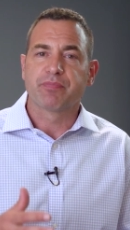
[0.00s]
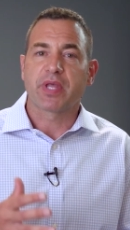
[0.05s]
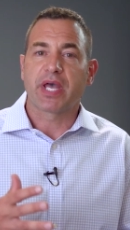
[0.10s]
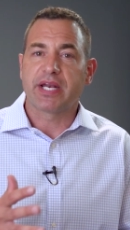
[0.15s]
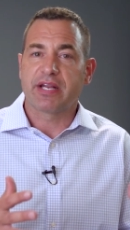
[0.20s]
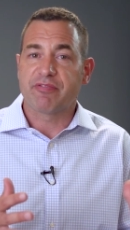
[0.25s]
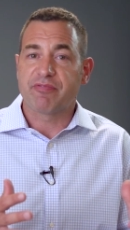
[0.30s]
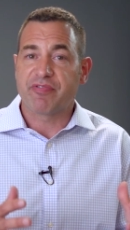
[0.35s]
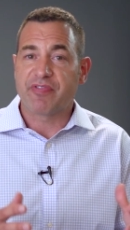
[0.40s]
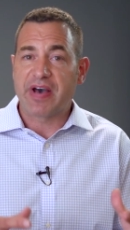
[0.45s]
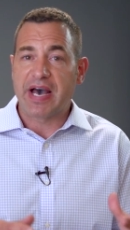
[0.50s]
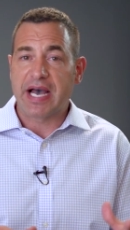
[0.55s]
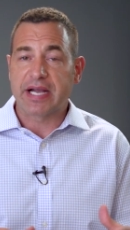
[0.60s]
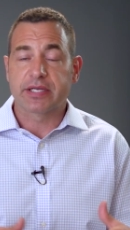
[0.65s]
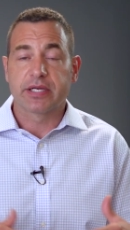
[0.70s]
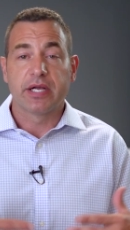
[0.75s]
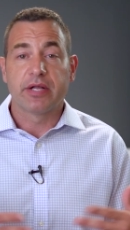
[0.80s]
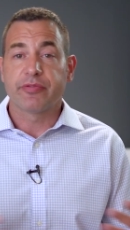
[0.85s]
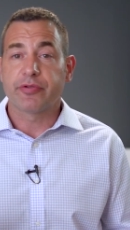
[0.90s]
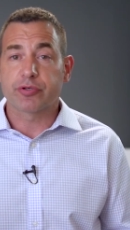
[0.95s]
And in
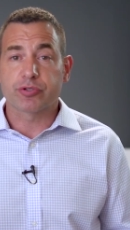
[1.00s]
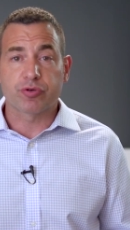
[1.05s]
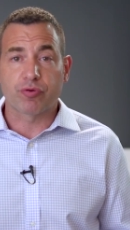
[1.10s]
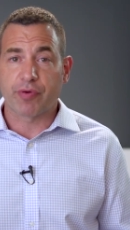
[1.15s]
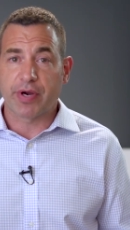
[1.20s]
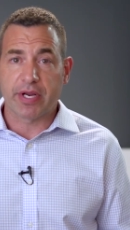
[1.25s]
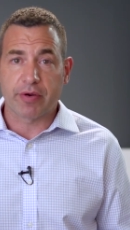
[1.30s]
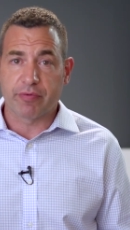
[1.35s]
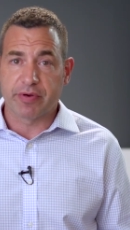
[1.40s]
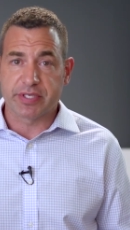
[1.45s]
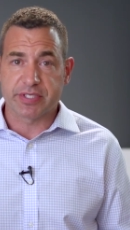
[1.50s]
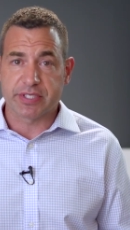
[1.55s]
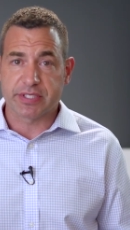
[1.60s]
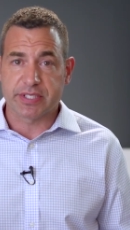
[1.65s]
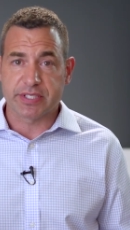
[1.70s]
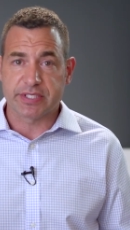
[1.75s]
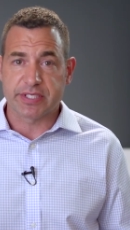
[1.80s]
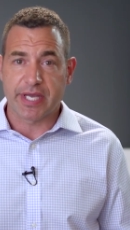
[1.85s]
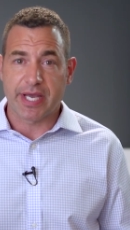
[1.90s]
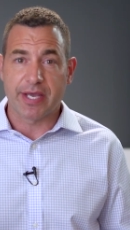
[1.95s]
fact, there's great reason
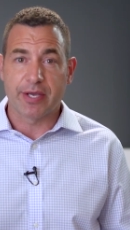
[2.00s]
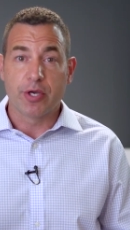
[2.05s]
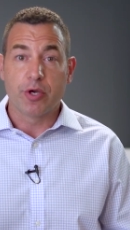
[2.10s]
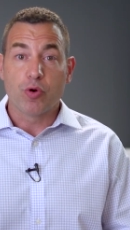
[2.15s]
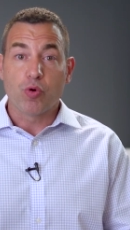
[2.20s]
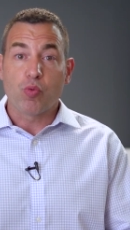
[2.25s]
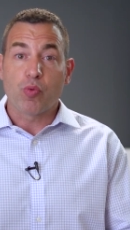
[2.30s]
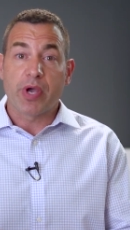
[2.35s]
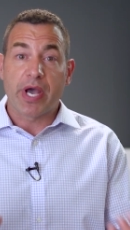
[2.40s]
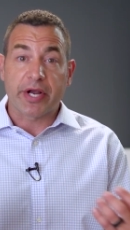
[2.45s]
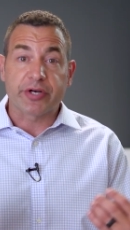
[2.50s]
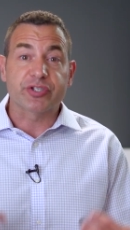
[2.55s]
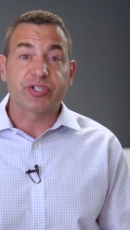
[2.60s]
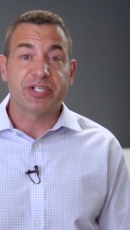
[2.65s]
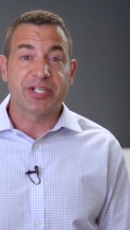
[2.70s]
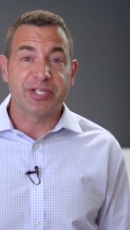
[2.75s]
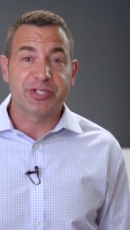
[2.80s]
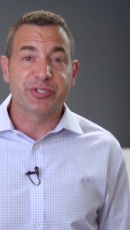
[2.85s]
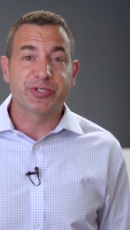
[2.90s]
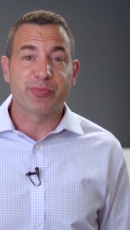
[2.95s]
to say we actually
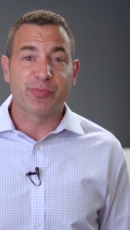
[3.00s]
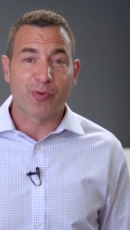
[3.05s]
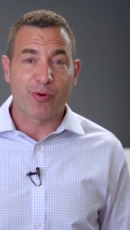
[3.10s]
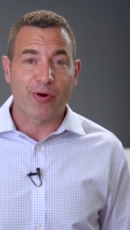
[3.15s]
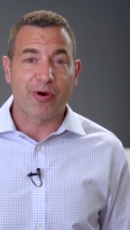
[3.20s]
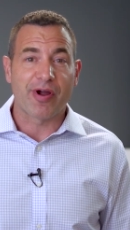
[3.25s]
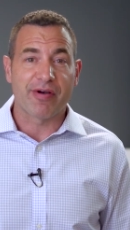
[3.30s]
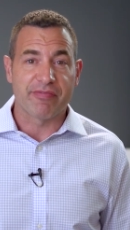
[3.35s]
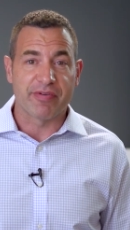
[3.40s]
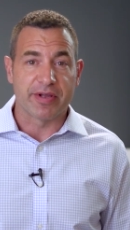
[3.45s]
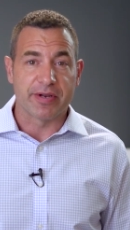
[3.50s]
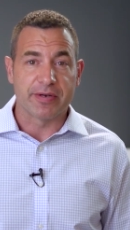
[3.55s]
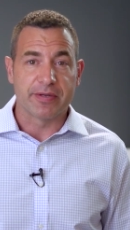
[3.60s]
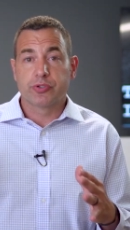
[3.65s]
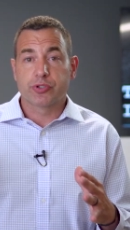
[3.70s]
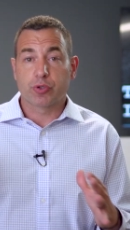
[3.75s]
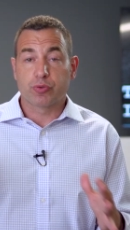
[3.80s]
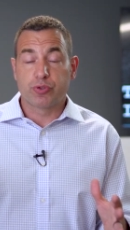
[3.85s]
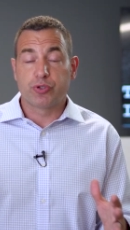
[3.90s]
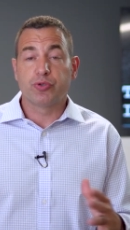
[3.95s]
need some more of it.
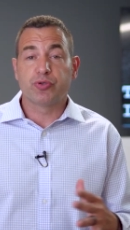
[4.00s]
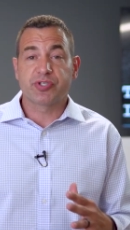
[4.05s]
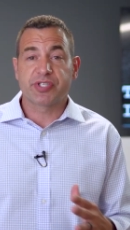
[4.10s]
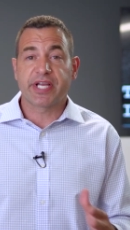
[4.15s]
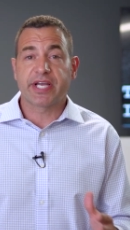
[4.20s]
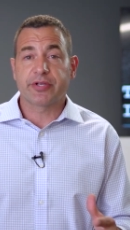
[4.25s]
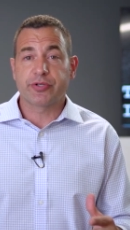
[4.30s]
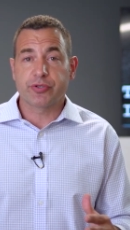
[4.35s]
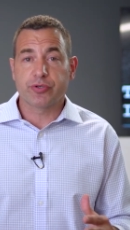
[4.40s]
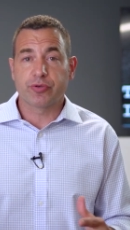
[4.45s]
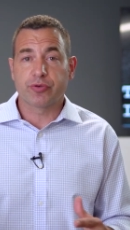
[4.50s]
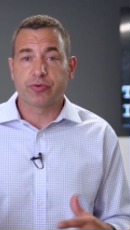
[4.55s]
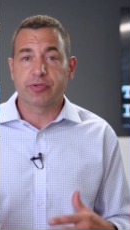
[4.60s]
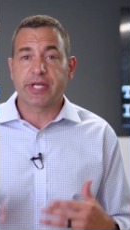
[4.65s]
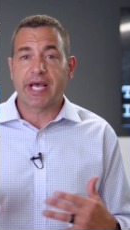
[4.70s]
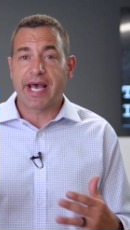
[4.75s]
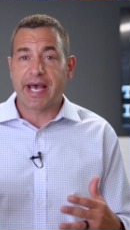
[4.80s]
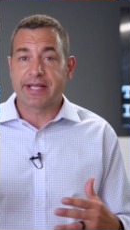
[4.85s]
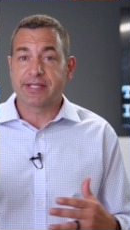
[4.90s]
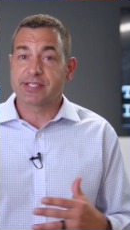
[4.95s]
So do stay tuned
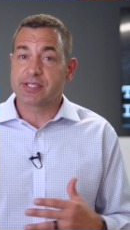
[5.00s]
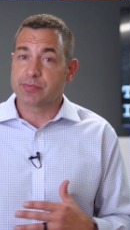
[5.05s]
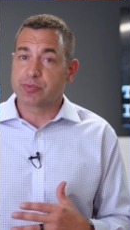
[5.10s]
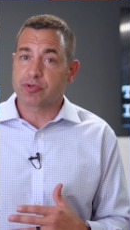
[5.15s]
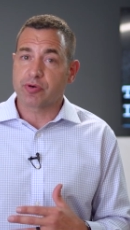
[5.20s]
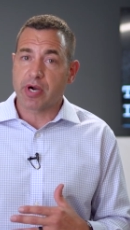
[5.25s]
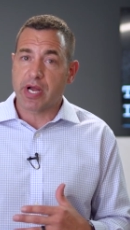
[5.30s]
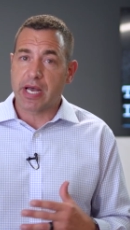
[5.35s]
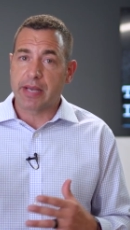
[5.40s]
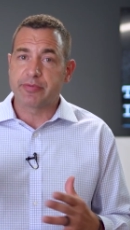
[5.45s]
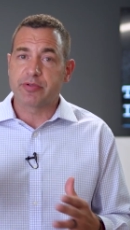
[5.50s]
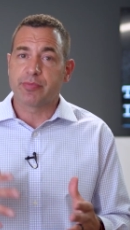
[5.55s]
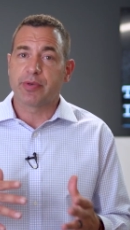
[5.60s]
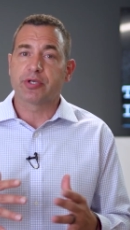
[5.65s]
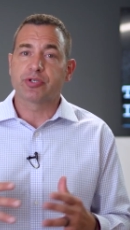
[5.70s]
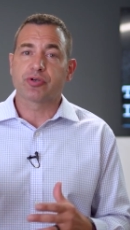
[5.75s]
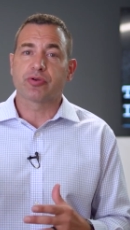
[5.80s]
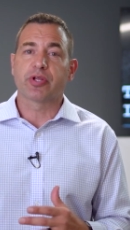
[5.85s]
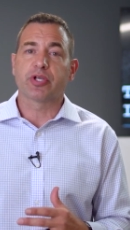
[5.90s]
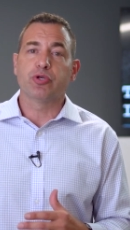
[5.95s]
and subscribe to
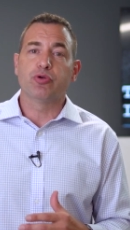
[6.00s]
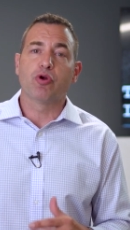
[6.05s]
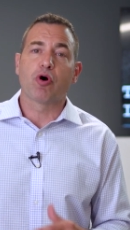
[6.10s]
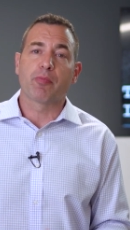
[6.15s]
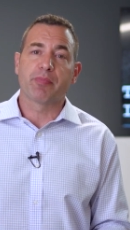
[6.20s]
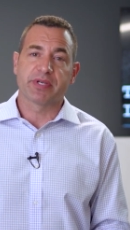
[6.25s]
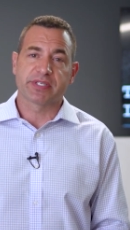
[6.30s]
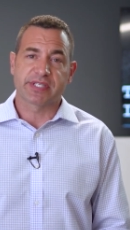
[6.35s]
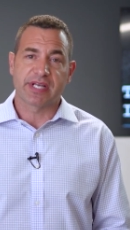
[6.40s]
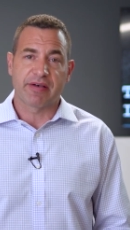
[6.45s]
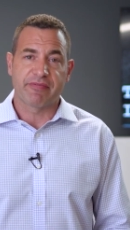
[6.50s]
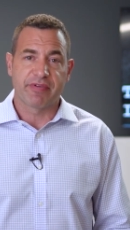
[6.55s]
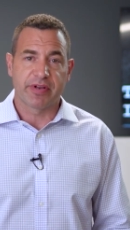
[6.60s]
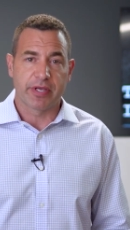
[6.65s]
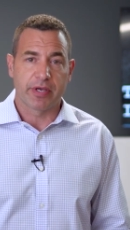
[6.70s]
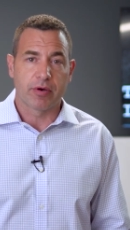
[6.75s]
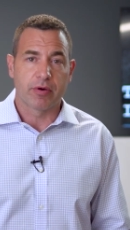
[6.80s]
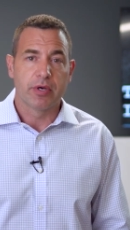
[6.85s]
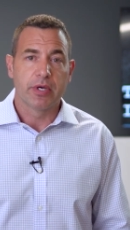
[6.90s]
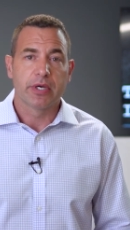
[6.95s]
make sure that you don't miss that
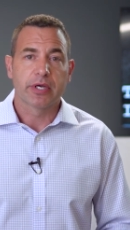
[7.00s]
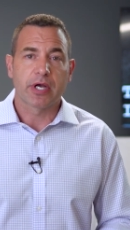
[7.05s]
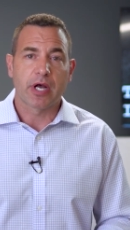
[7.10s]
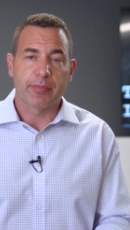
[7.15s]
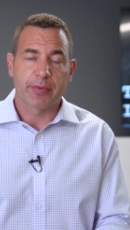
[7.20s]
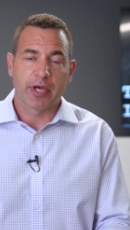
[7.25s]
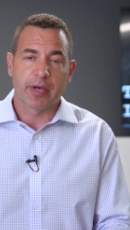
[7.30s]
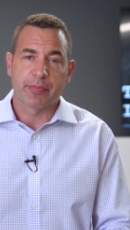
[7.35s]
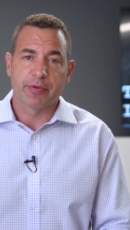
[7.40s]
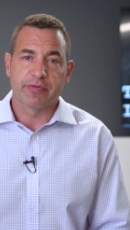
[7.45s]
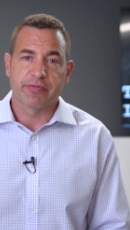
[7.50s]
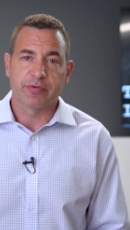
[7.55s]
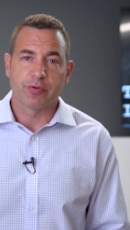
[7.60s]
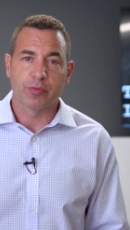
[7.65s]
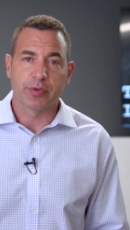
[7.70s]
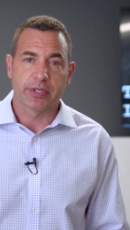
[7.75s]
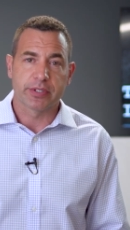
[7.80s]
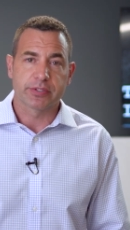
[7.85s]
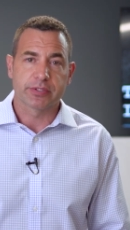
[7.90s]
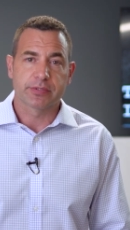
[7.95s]
video coming up in a few
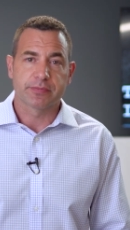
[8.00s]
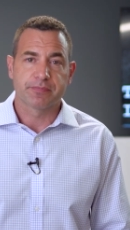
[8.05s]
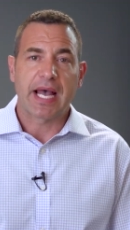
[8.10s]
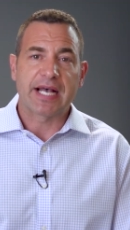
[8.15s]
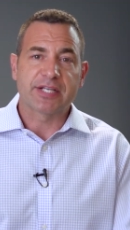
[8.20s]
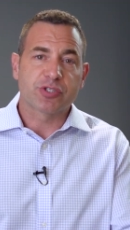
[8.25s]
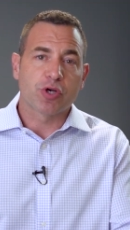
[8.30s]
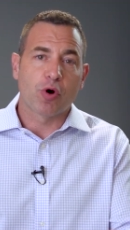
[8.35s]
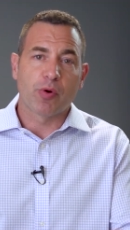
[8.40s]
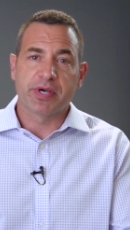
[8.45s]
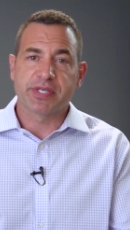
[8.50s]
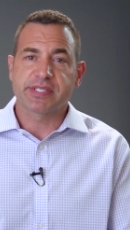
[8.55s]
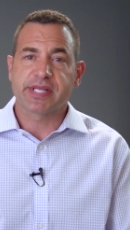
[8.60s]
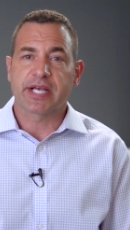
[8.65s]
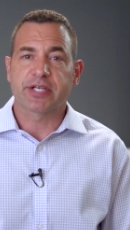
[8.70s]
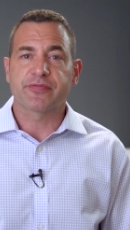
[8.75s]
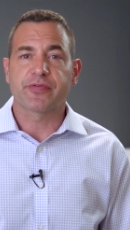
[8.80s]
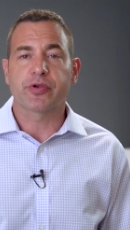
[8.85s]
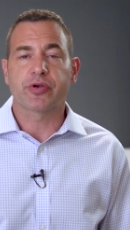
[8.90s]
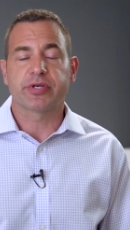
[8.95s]
weeks. As always,
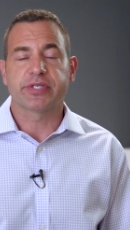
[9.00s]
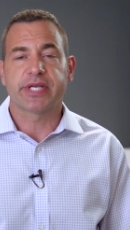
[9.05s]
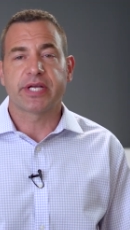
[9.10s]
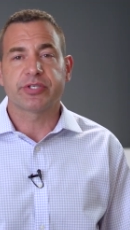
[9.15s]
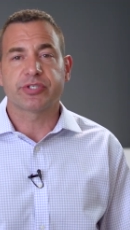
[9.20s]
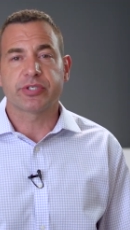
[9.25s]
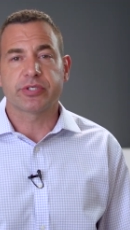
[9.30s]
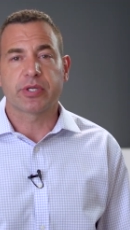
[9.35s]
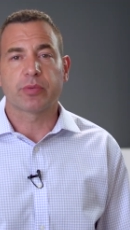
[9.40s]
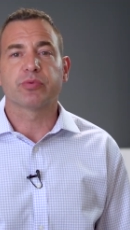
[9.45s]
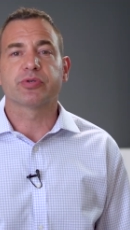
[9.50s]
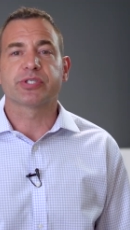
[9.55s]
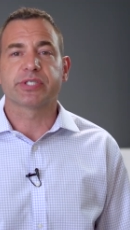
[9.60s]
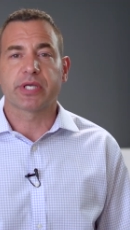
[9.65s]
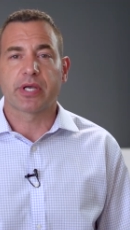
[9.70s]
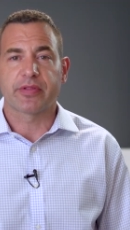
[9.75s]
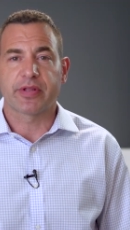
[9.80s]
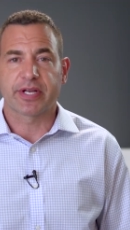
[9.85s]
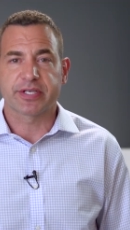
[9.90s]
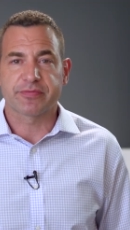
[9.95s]
thanks for your attention and we'll see
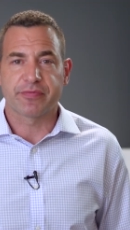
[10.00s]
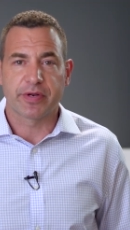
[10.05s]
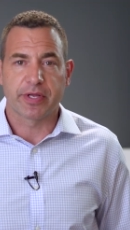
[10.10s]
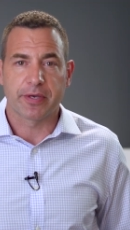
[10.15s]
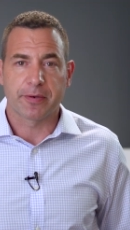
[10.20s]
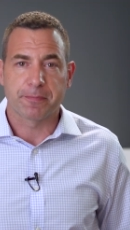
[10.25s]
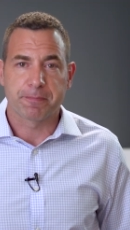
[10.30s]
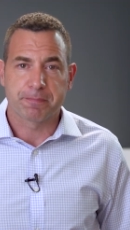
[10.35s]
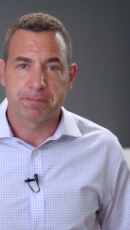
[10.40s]
you on the next video.